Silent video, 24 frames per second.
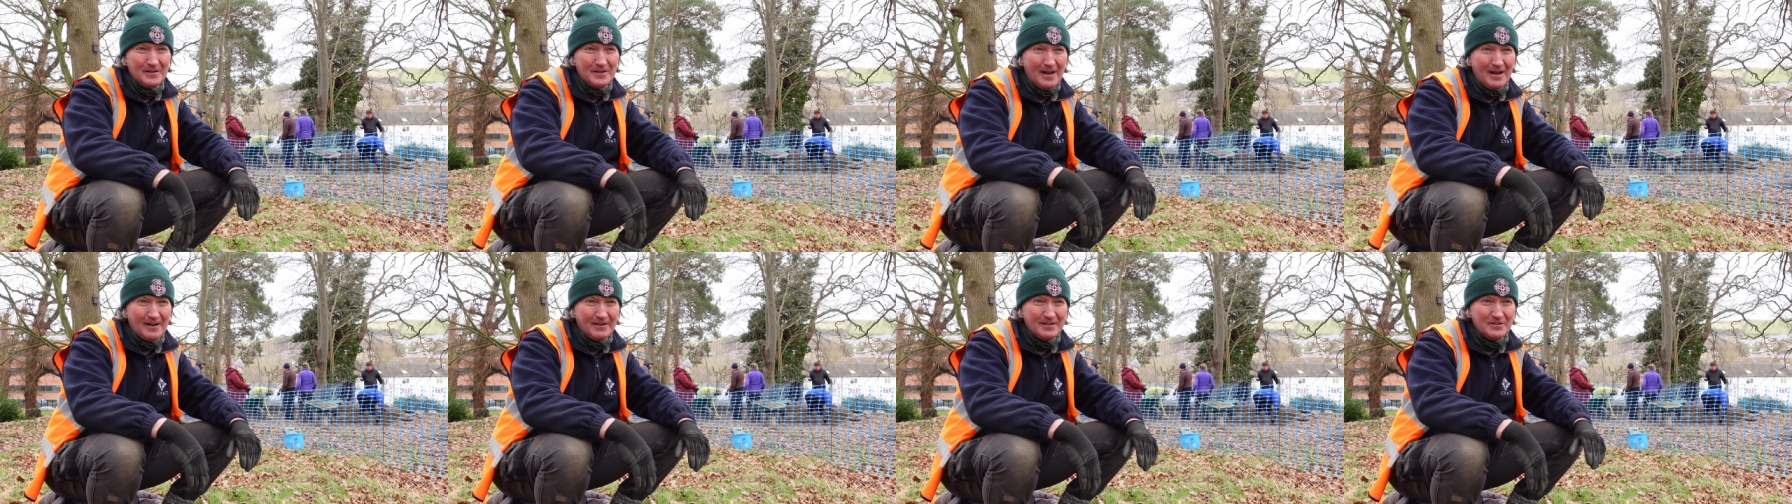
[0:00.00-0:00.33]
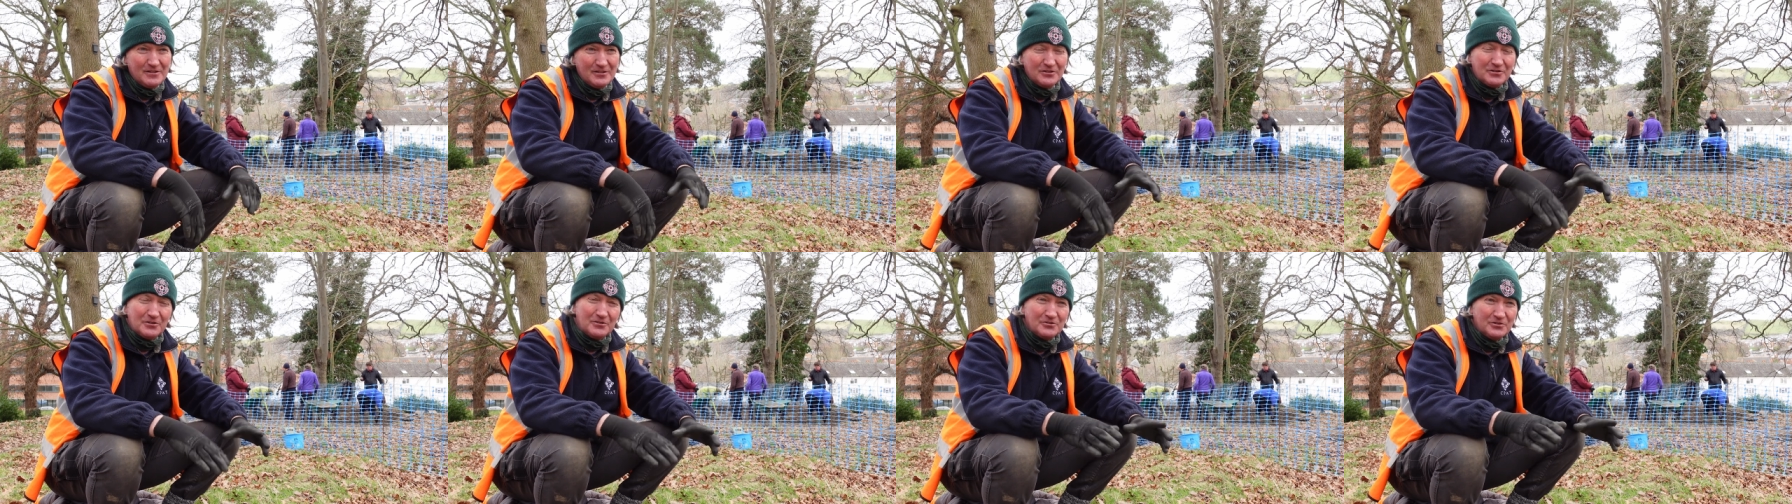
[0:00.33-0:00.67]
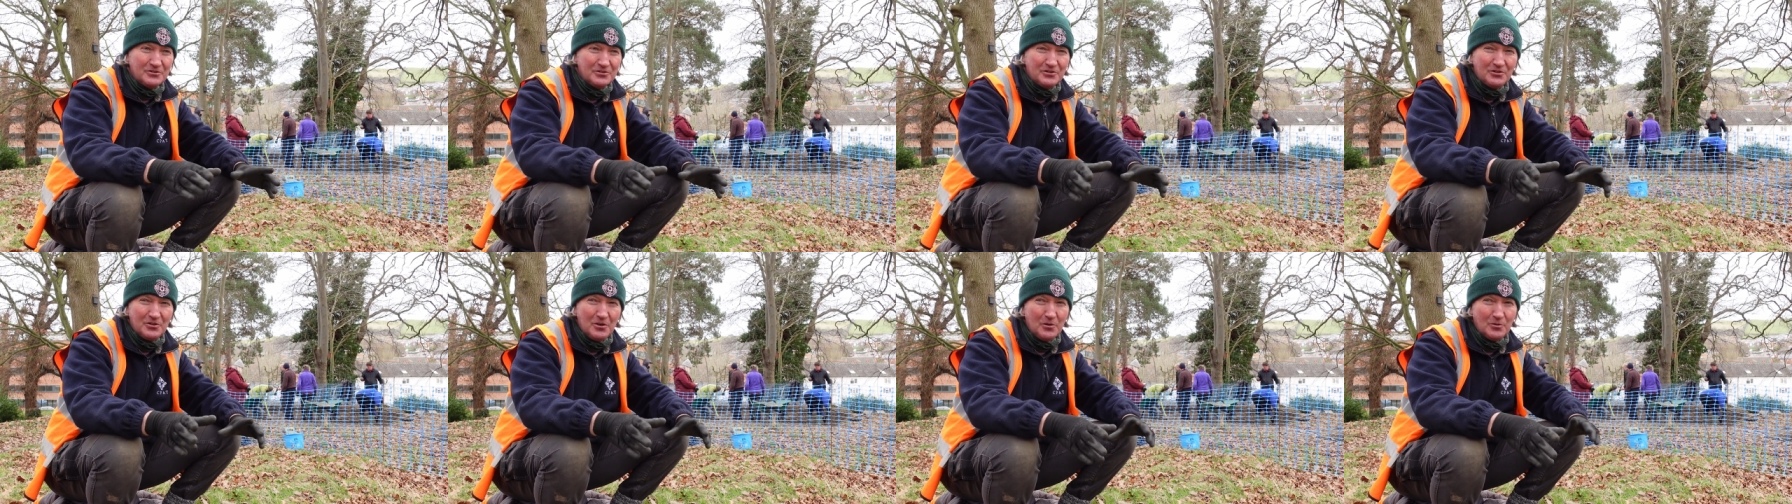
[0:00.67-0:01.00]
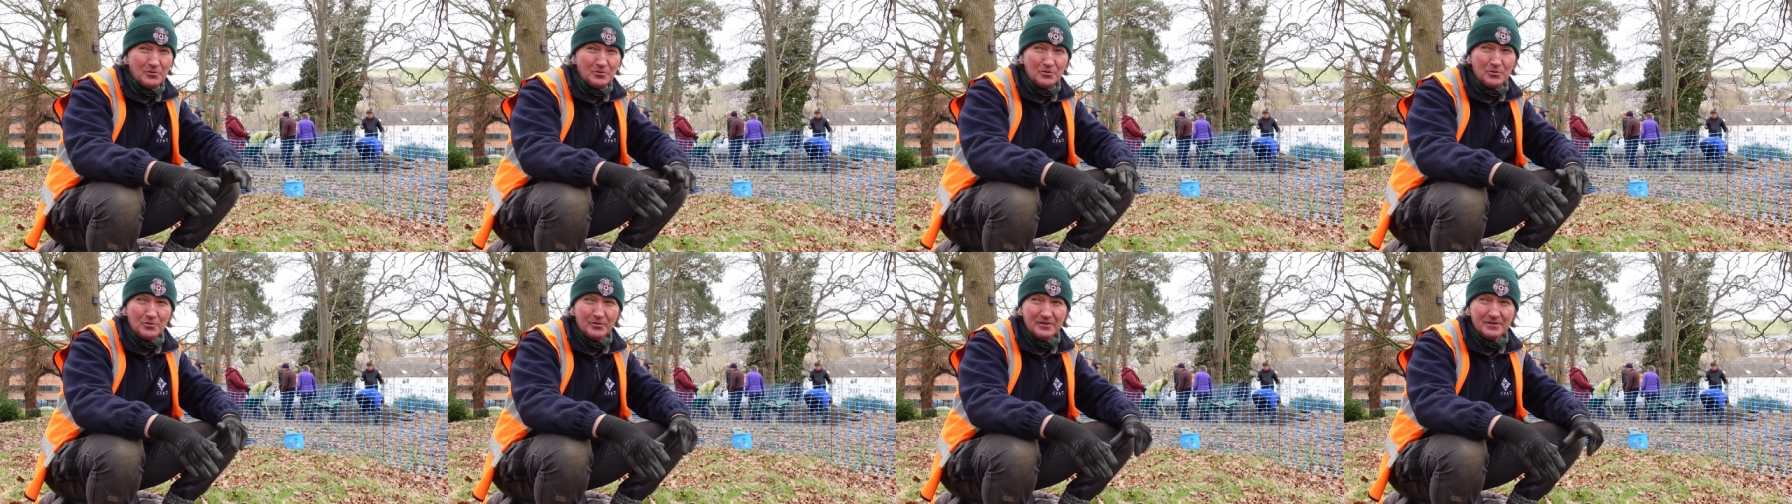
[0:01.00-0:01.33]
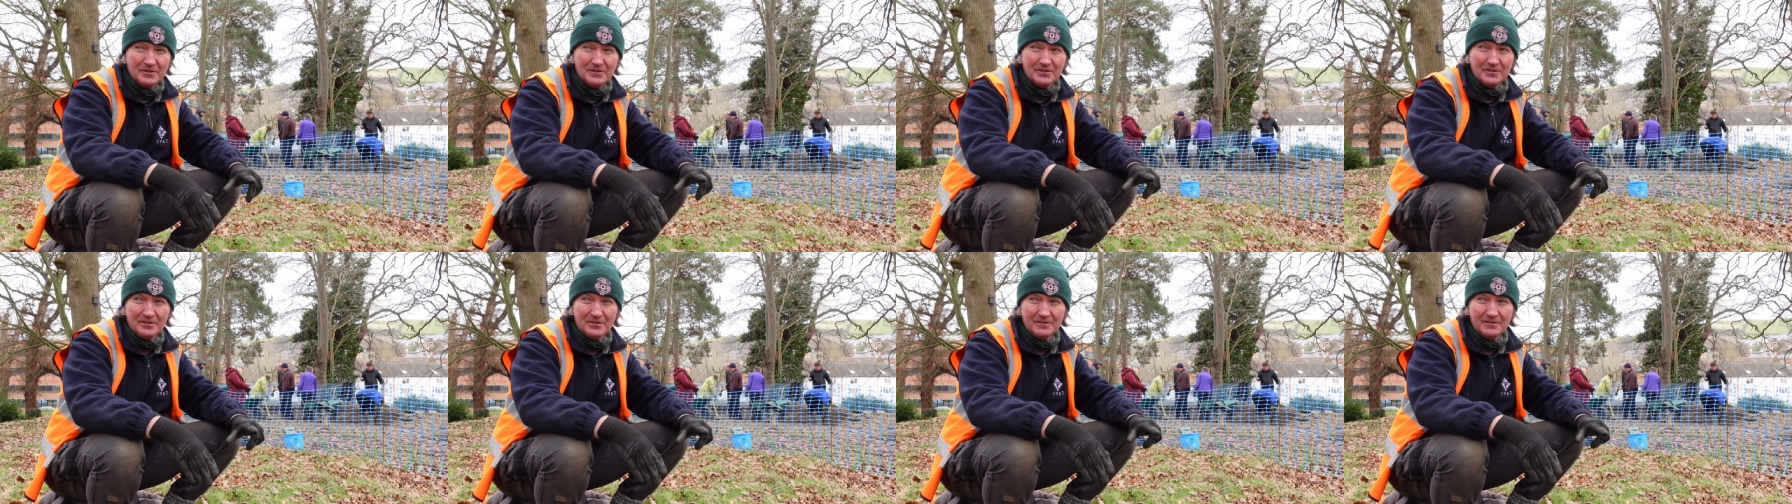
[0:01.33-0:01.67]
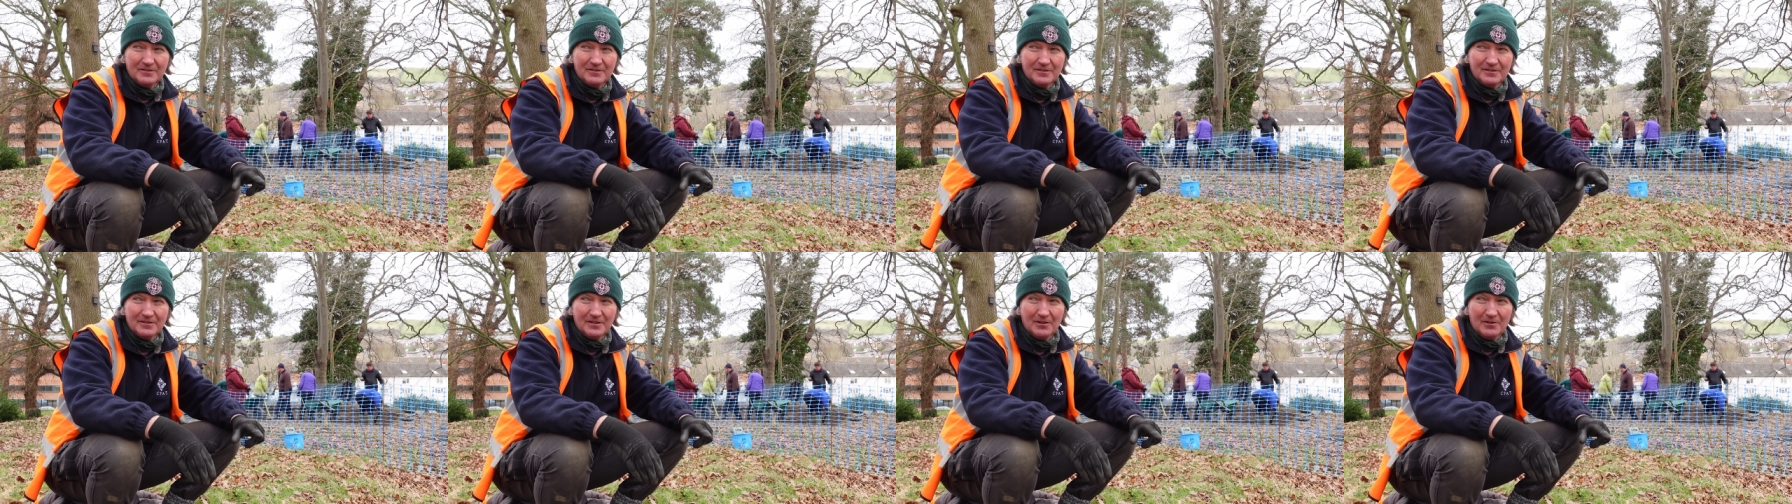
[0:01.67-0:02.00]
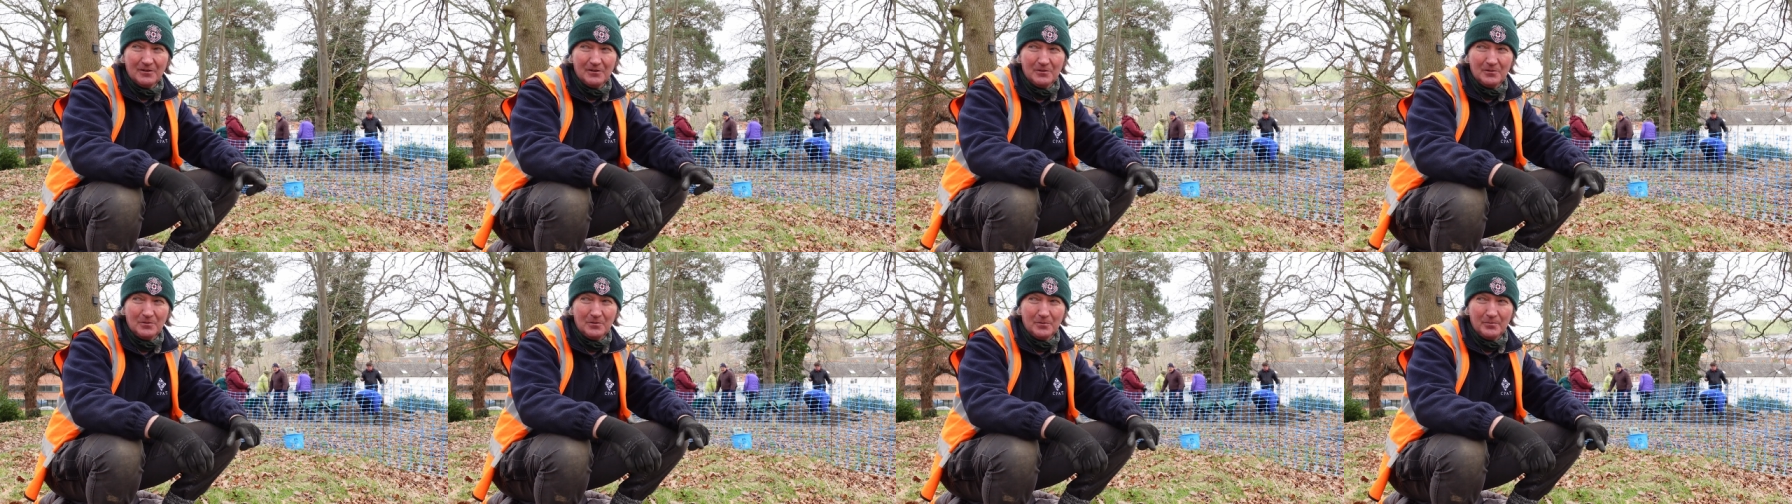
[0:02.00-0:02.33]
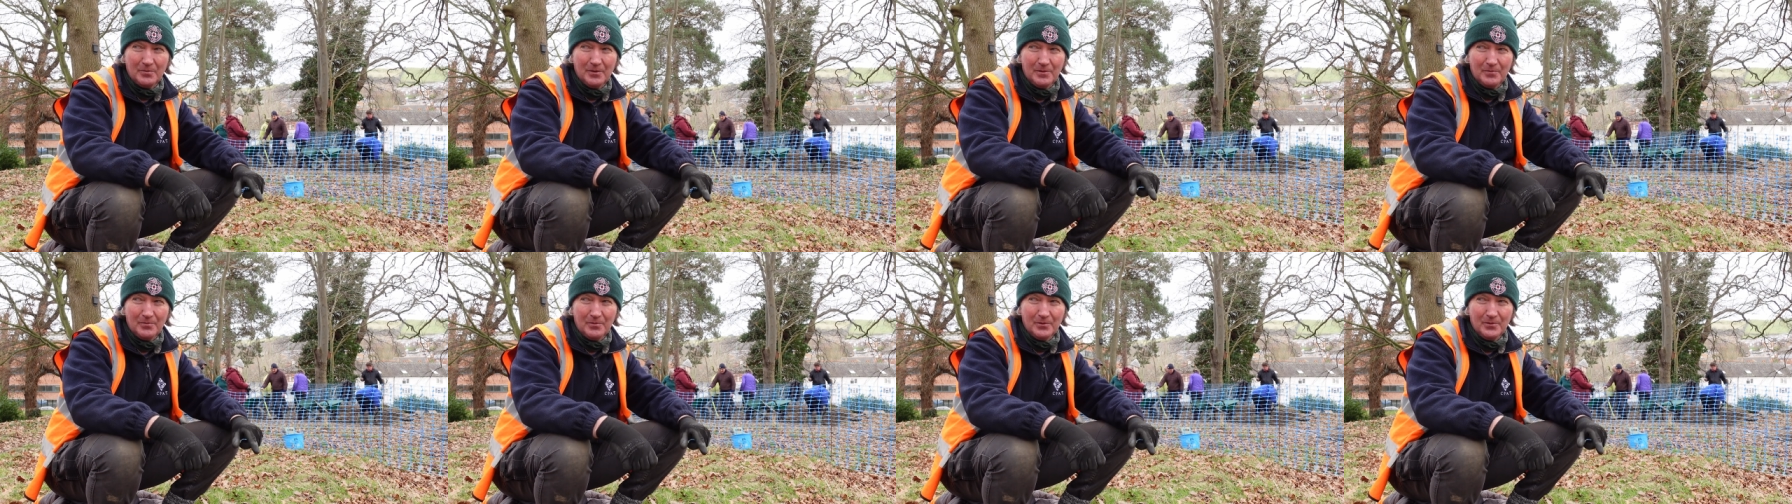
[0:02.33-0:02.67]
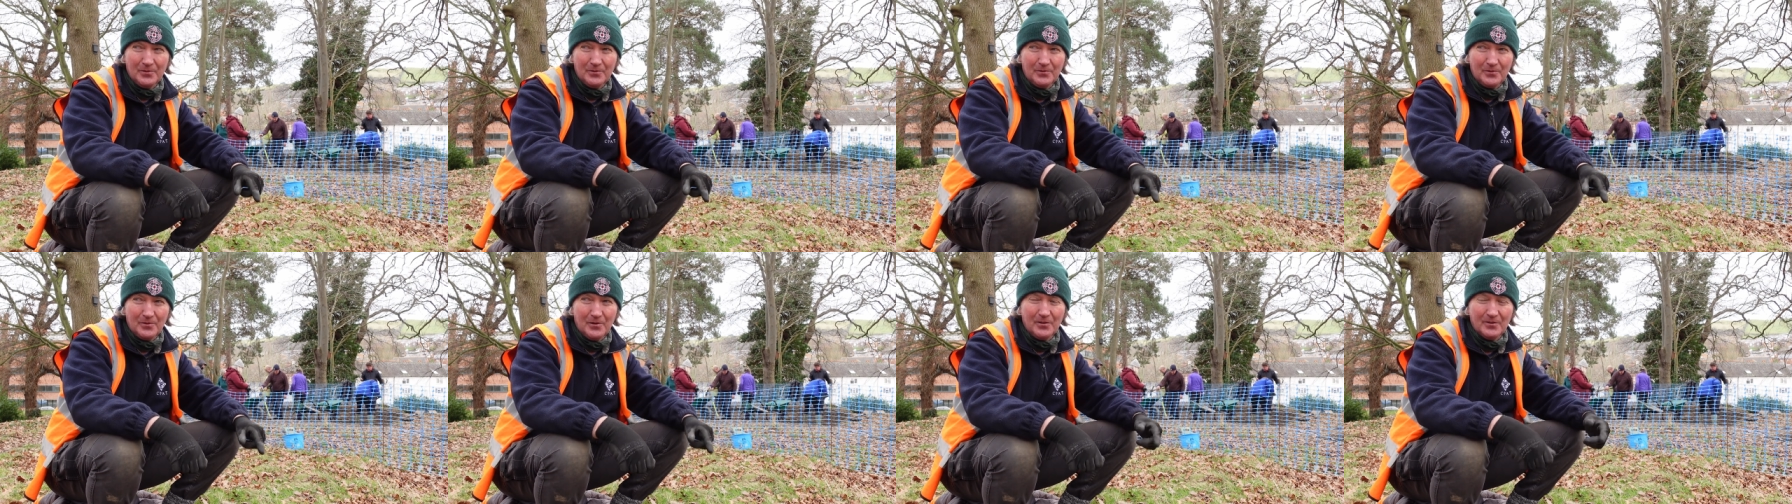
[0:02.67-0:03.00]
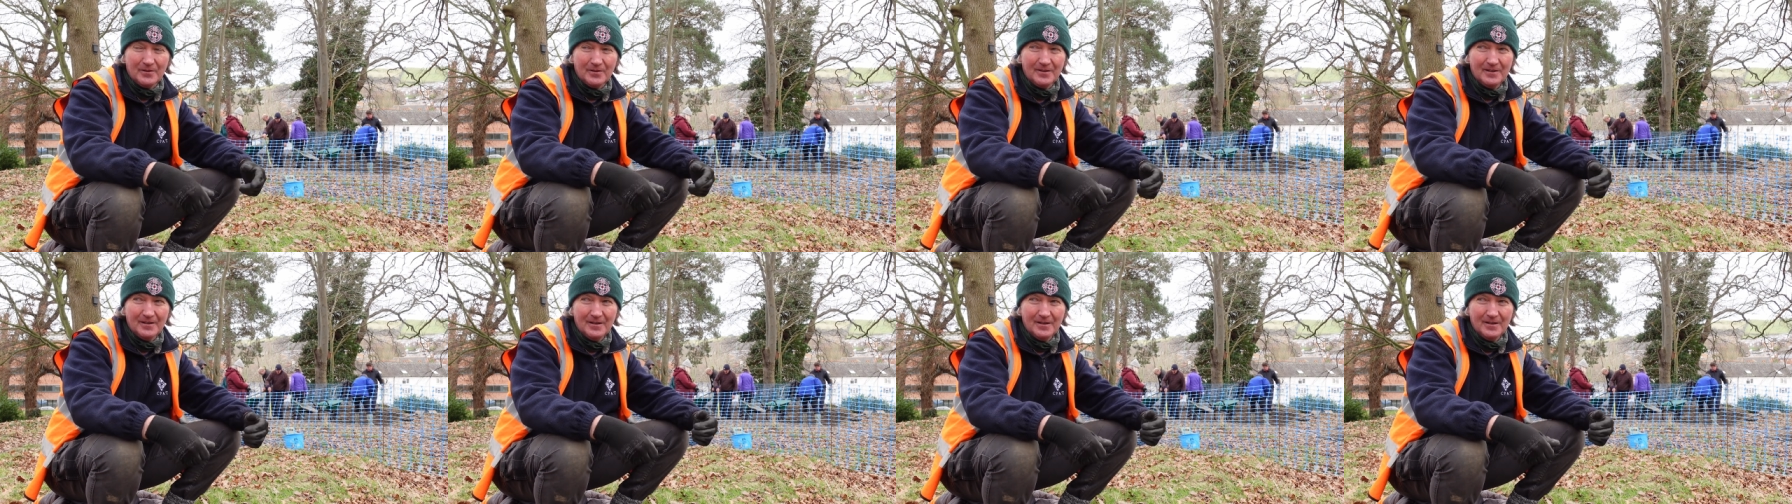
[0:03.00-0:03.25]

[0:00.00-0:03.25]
and it just goes to show, talking to the, the local people who've got